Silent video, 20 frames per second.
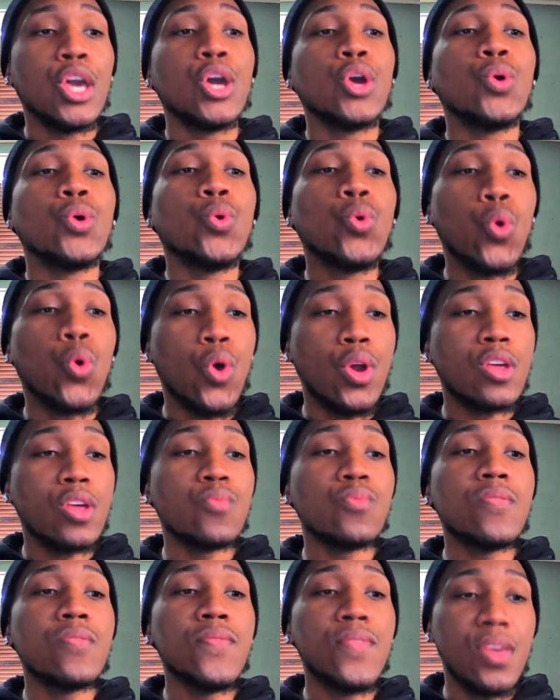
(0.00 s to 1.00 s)
Gordon
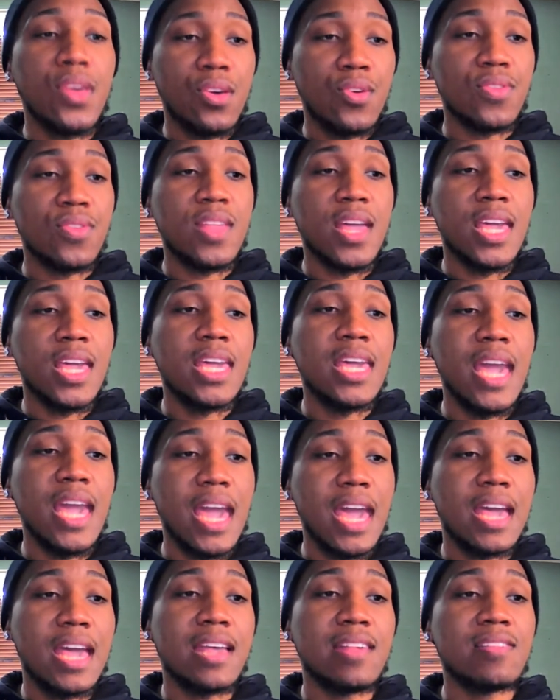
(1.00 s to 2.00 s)
reveals that he
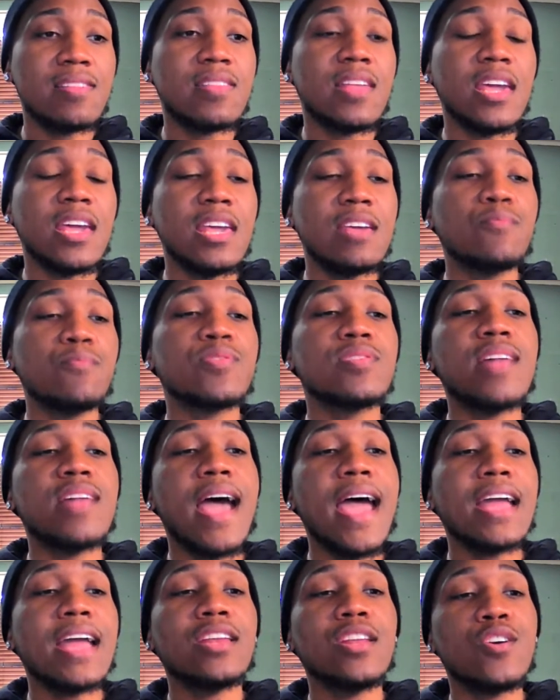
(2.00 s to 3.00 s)
has that he was
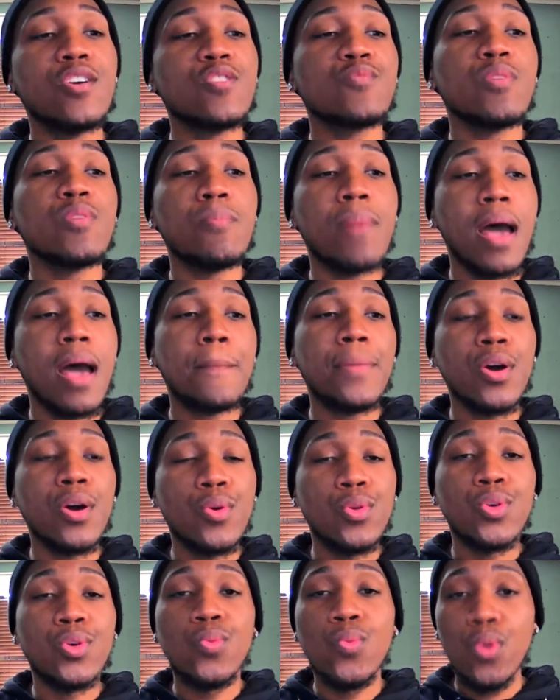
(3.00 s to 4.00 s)
diagnosed with
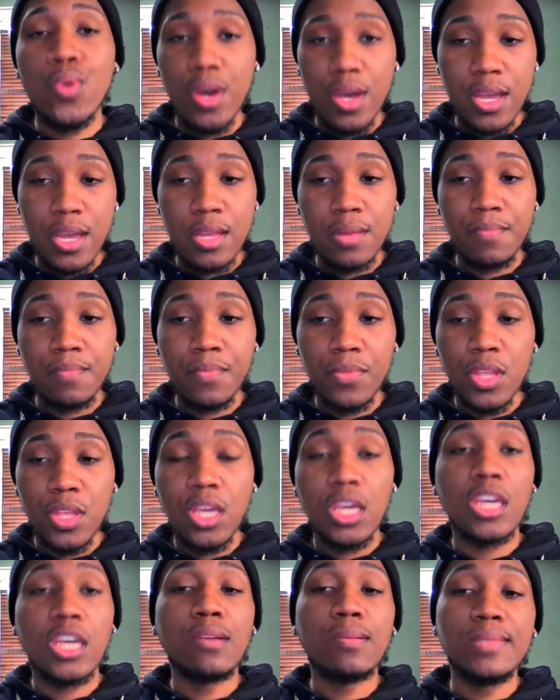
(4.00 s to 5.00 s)
bipolar 1.
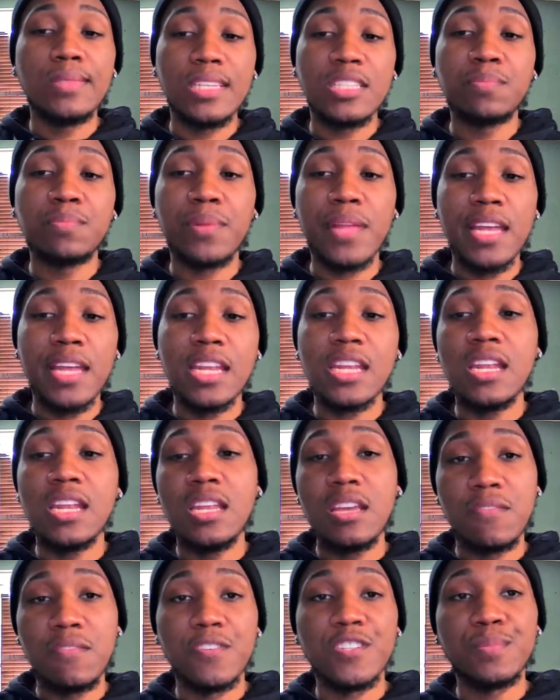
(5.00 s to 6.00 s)
He was explaining the
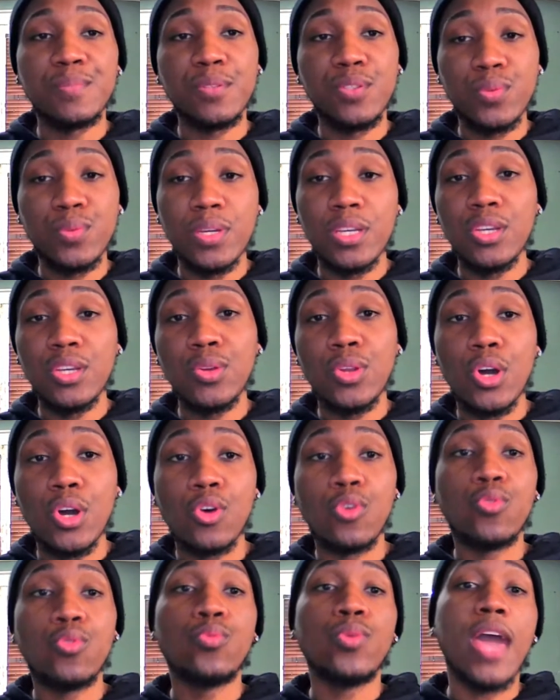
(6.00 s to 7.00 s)
difference between, you
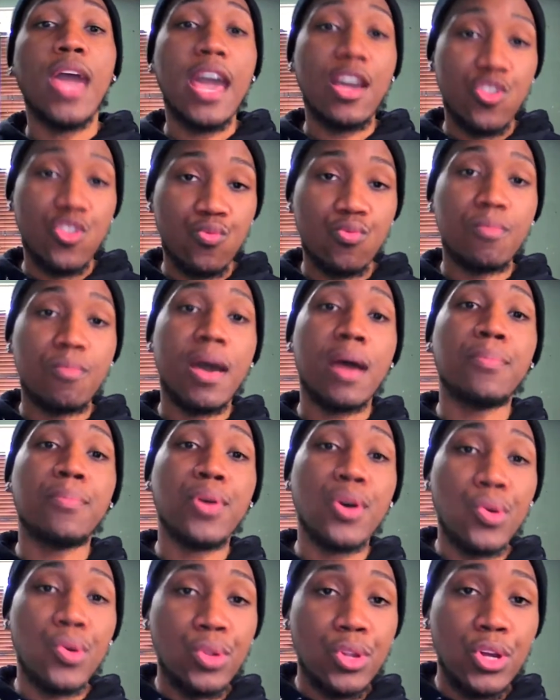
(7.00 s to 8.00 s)
know, actual
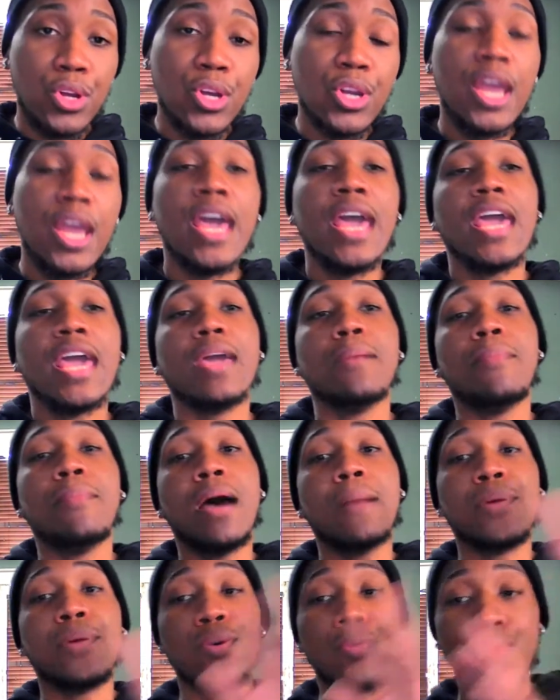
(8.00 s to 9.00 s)
bipolar and
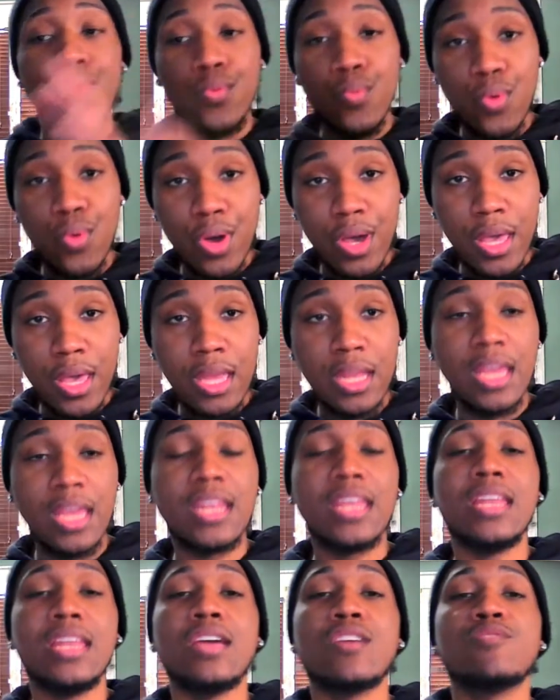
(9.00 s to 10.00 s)
bipolar 1 and
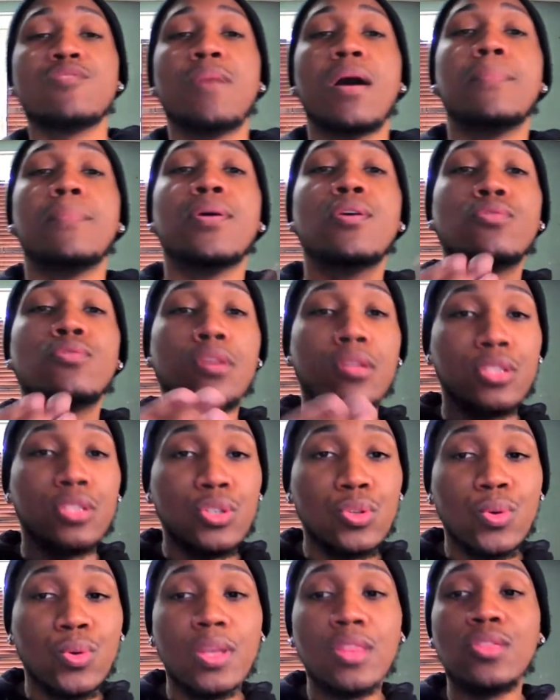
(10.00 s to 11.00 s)
then there's bipolar
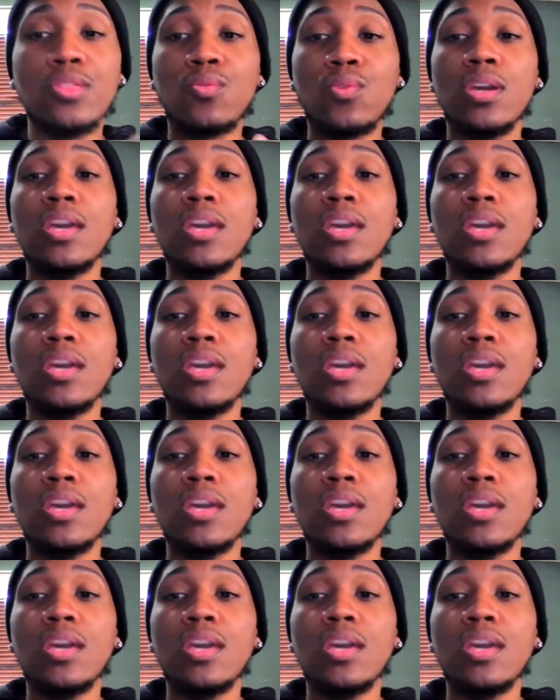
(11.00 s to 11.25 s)
2 and 3.